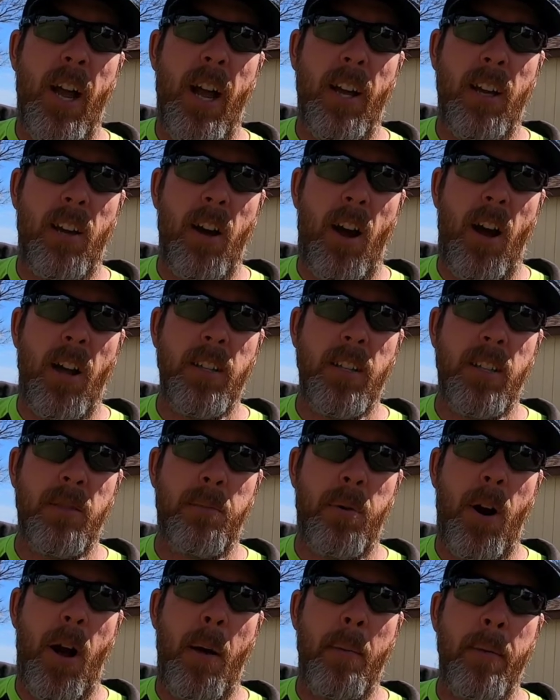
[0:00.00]
and causing
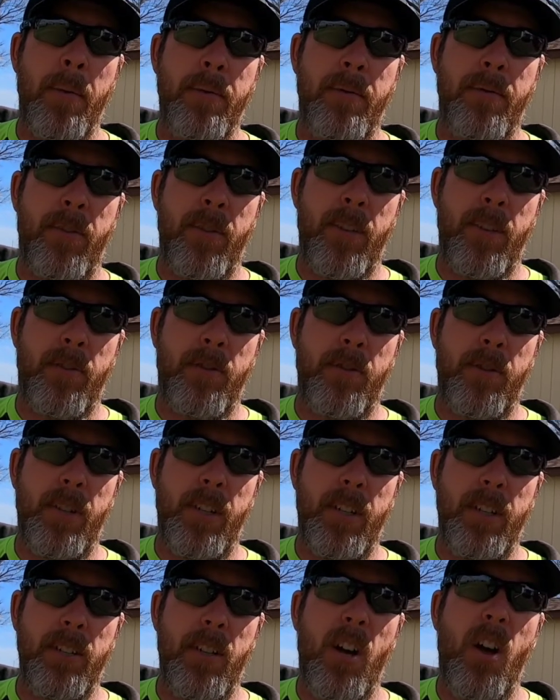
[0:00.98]
problems for the
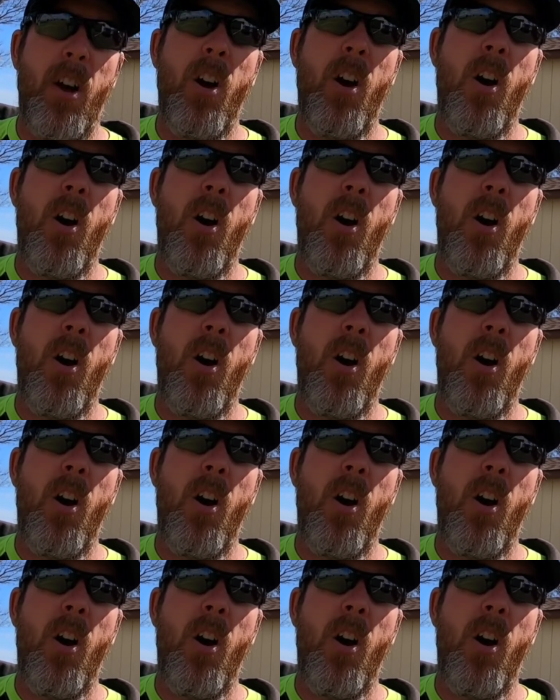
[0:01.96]
trees.